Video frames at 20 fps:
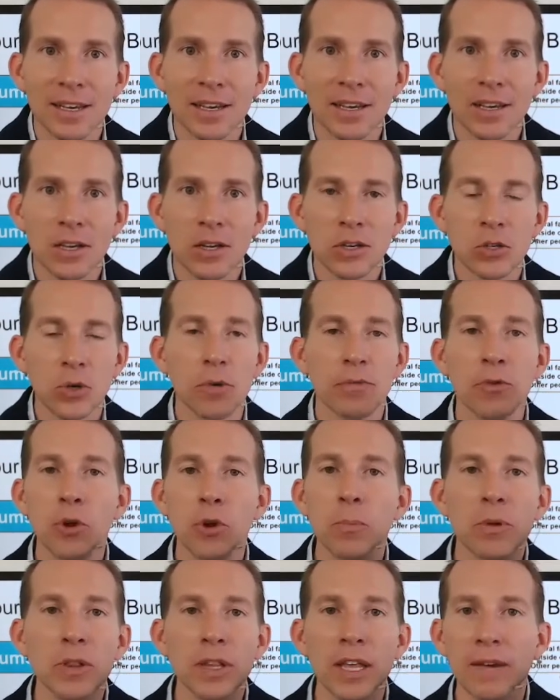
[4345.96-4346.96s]
So if you
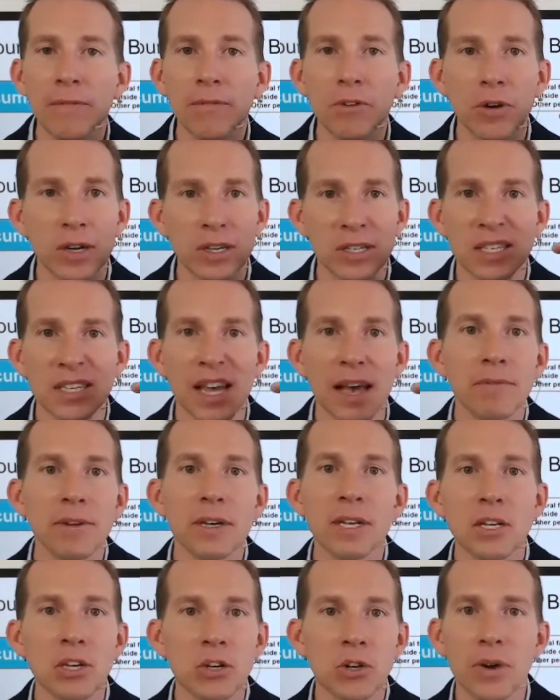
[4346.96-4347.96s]
believe you're a
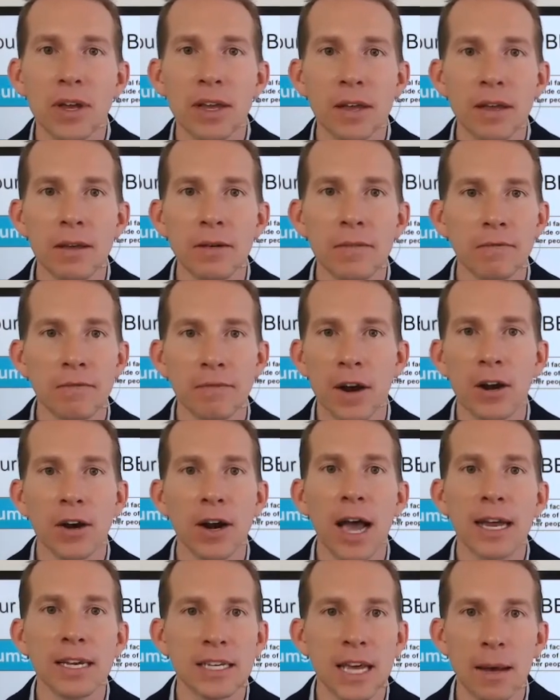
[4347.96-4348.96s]
70-degree
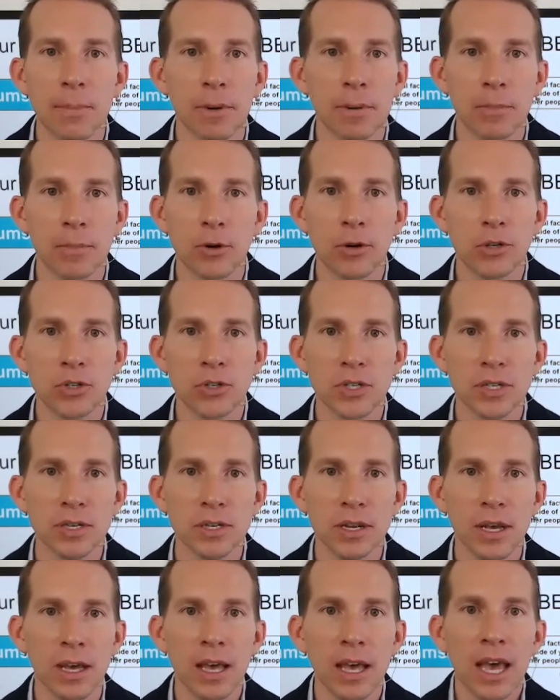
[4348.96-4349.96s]
Fahrenheit type of person,
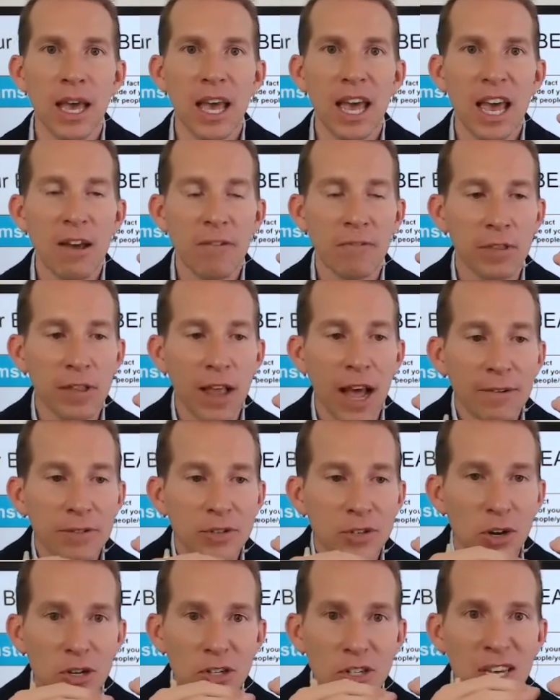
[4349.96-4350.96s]
if life
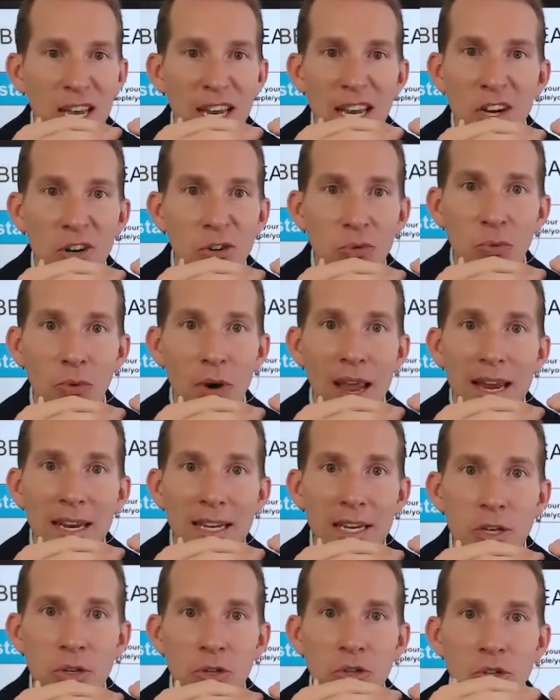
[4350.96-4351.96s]
starts getting great
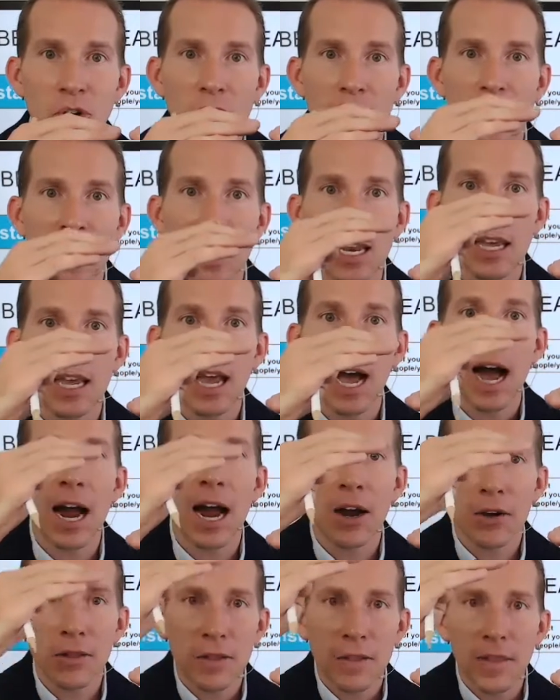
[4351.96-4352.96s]
and you start getting
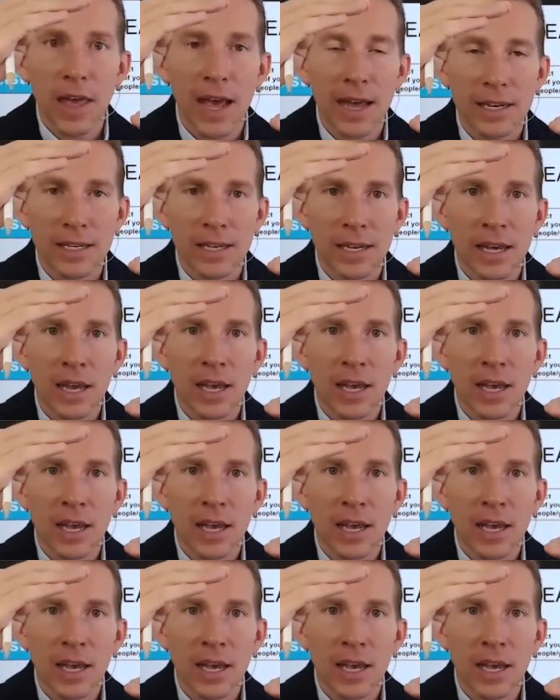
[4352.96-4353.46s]
higher than that,